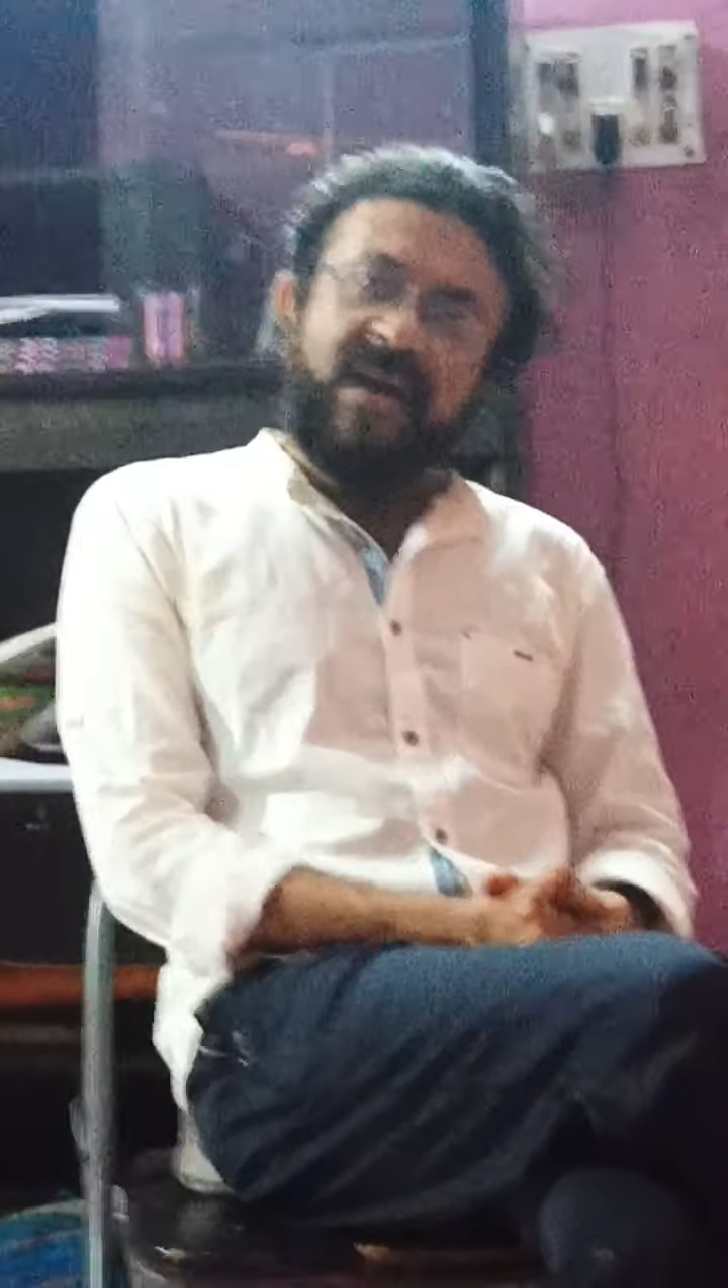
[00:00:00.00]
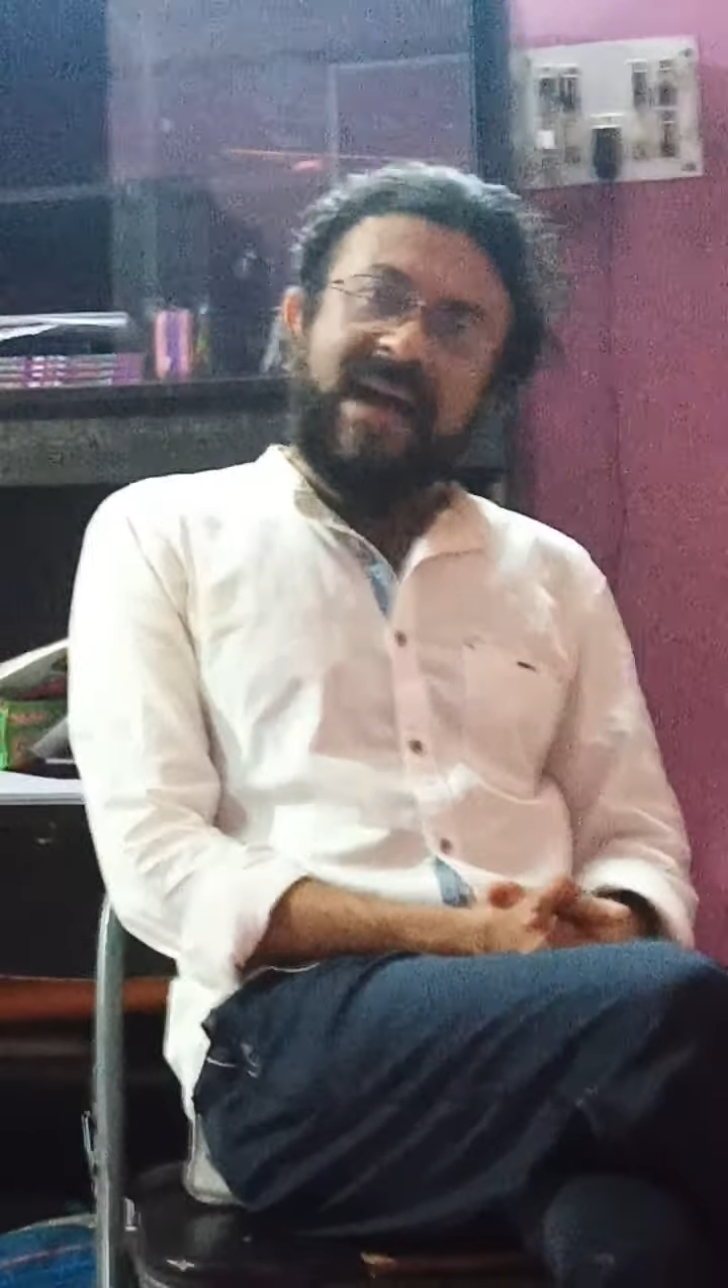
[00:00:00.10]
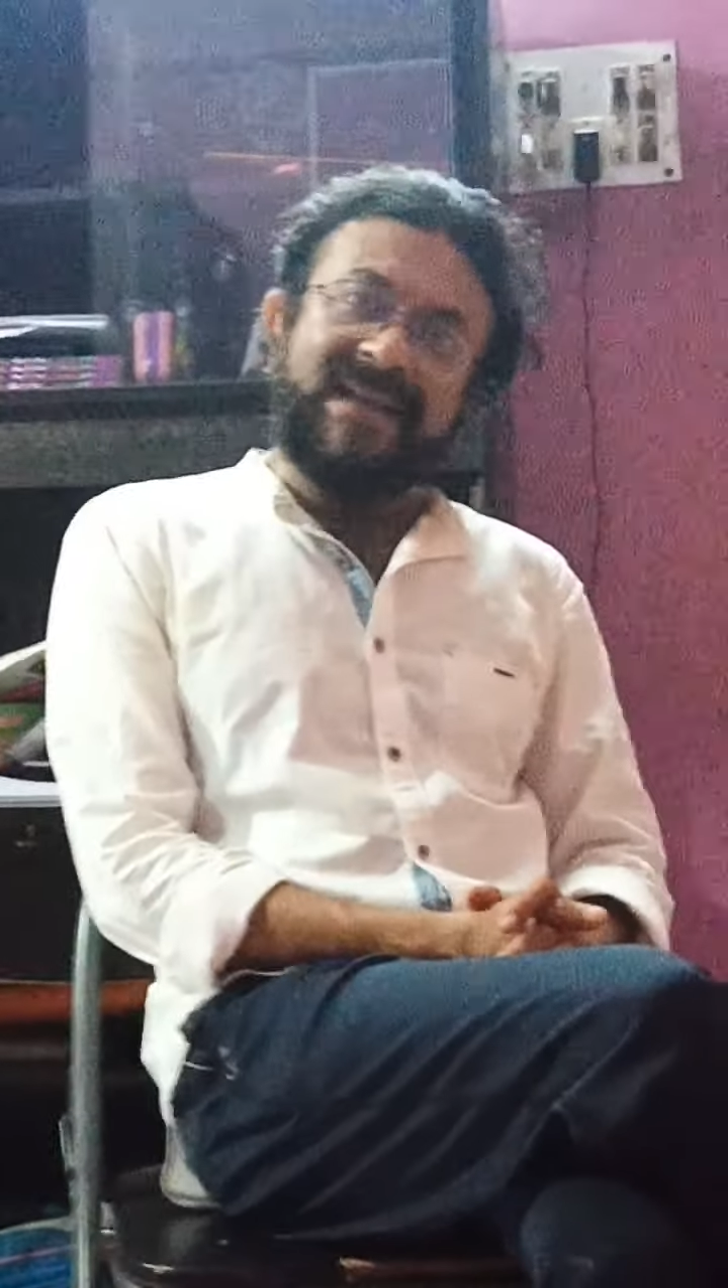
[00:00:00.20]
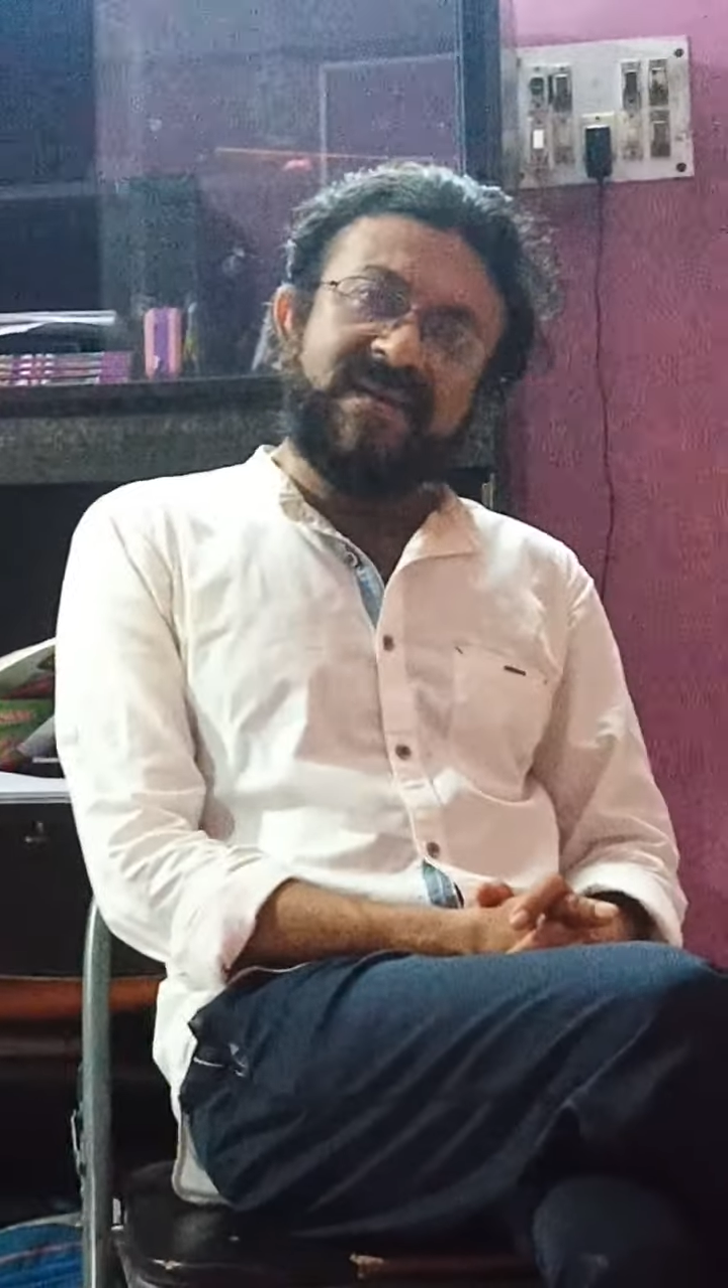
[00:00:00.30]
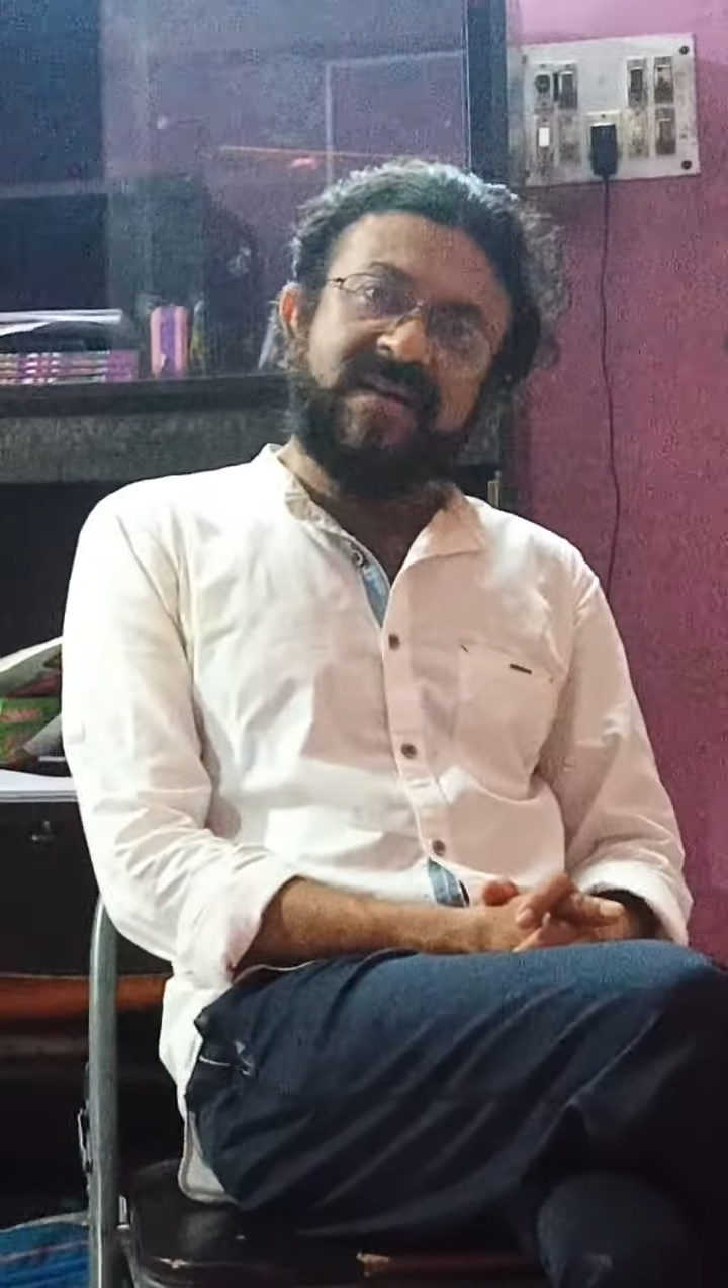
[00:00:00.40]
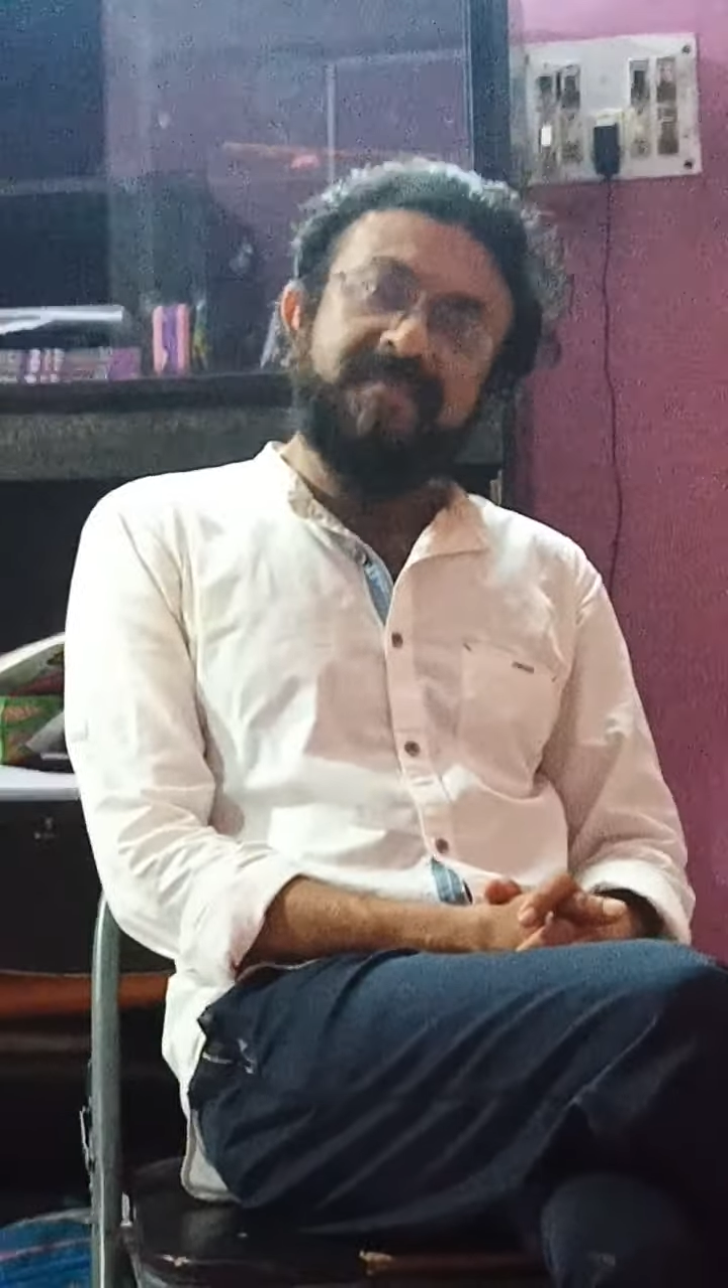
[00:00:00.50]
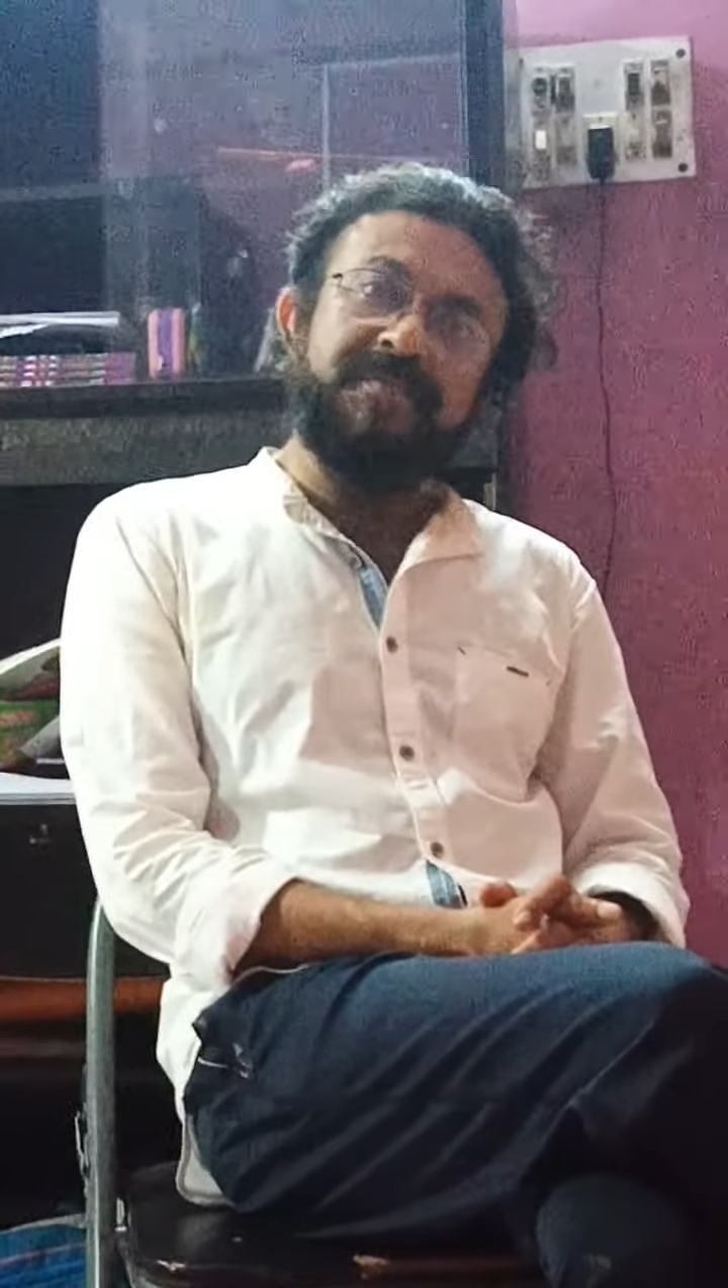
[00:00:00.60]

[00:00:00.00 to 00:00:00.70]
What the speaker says: as a